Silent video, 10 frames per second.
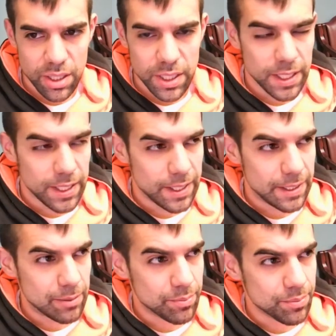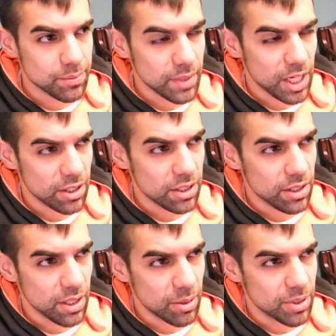Not a good
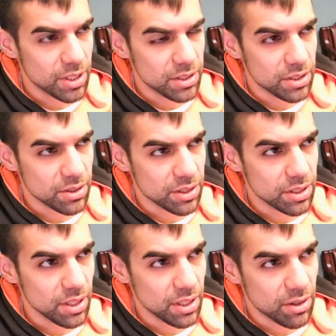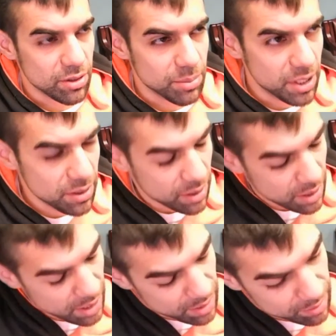thing, but it's still a thing, and I'll admit it.
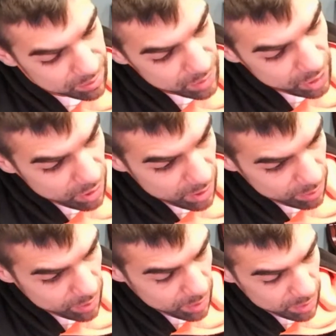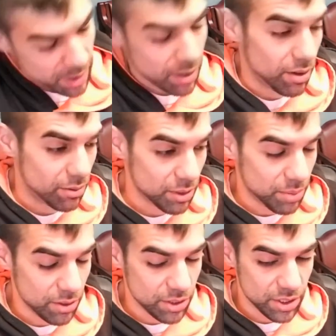I was like, oh, I want to
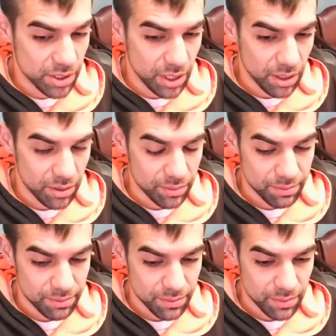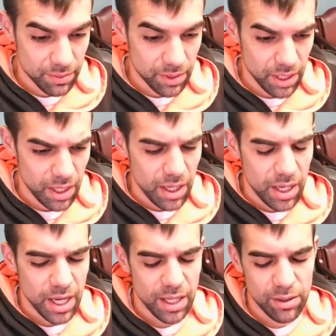post this thing.
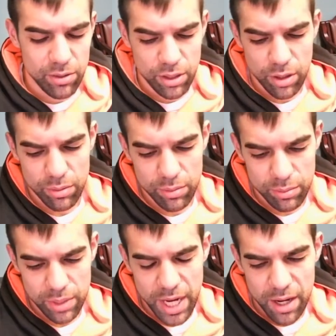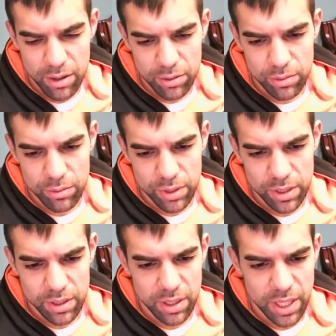And, now
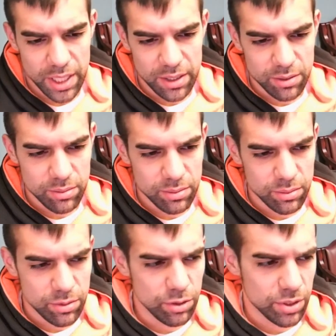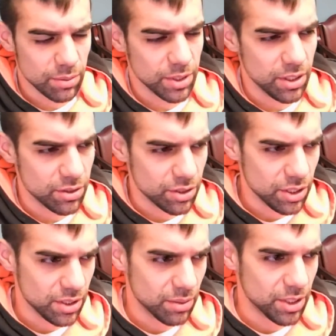when I do something or see
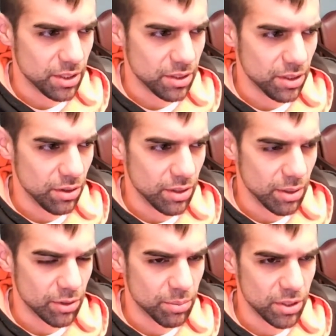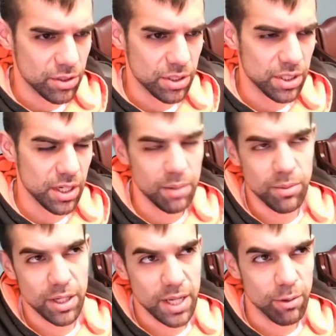something, and I want to post this thing, I'm
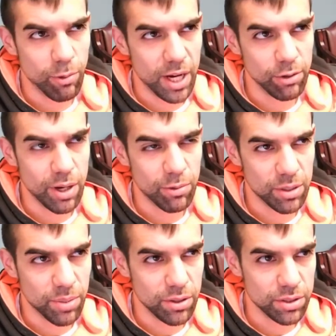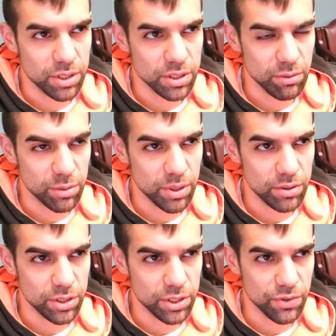like, hey, why do I want to post this? I want to
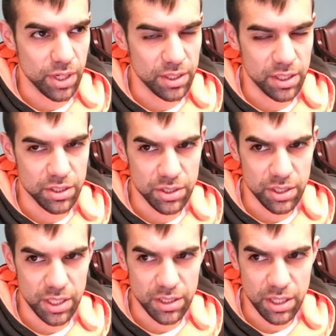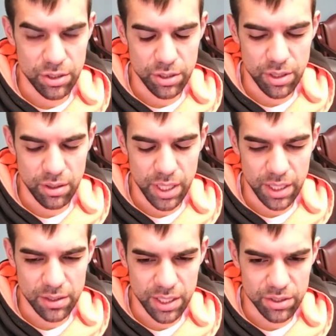post this for unnecessary attention. Okay,
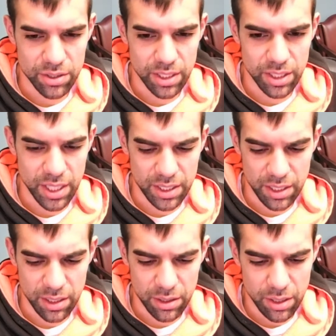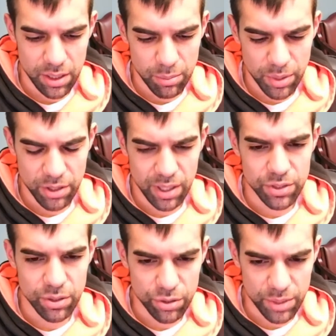that's not a good idea. But you're off
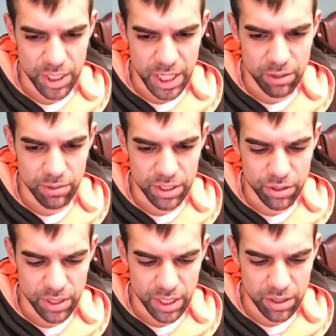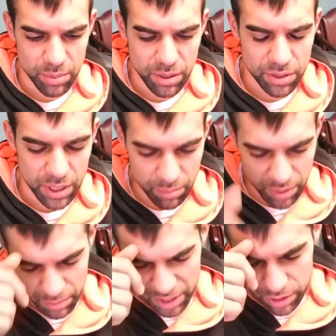social media anyway, so you're not going to post it. But
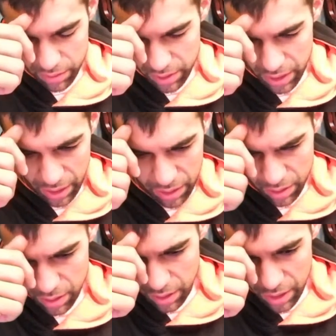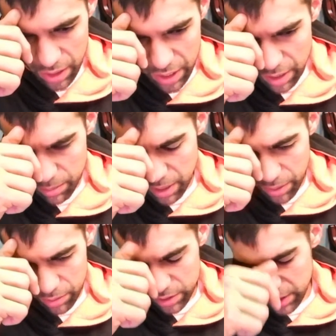it makes you think about
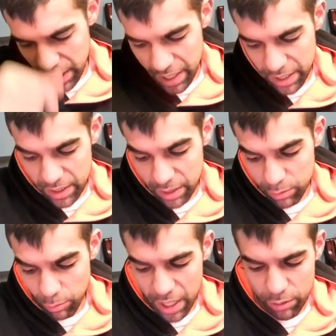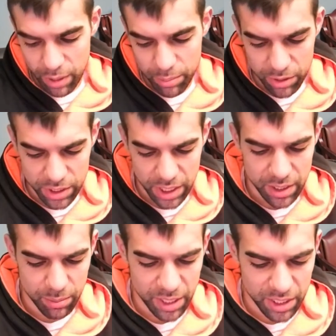posting that. And then, why do I post that
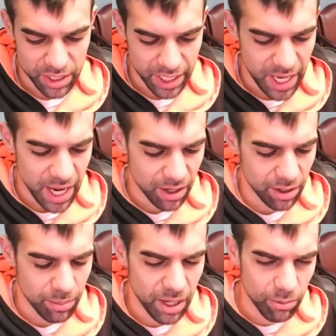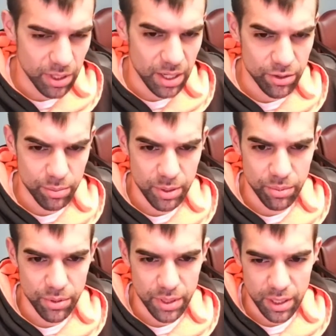thing? Because I care about what other
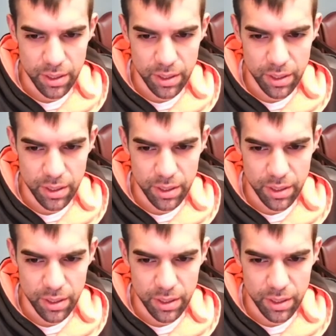people think.